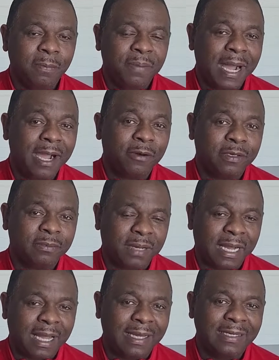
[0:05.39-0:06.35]
powered
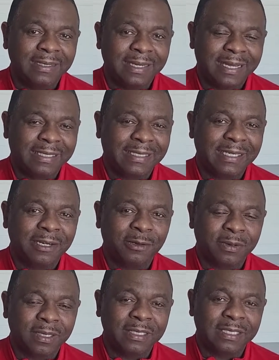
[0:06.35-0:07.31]
by Excel
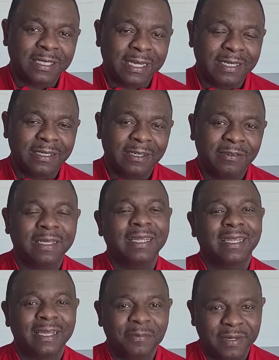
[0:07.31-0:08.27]
Real Estate of
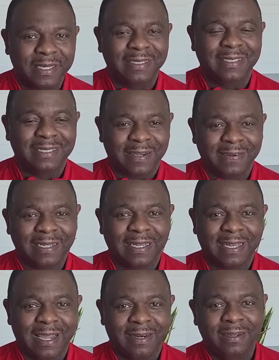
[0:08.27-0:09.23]
Columbia, South
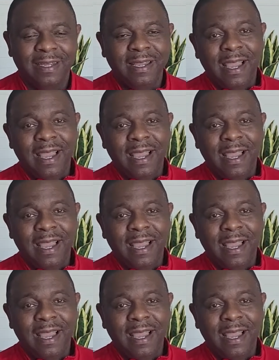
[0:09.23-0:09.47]
Carolina.